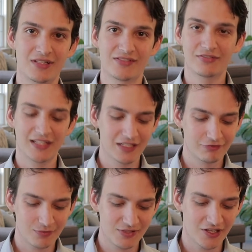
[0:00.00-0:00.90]
his fleeing
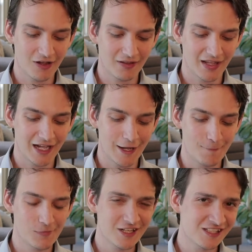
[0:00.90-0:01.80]
from Saul,
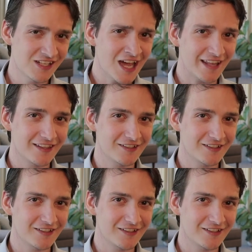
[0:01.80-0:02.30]
but it's not.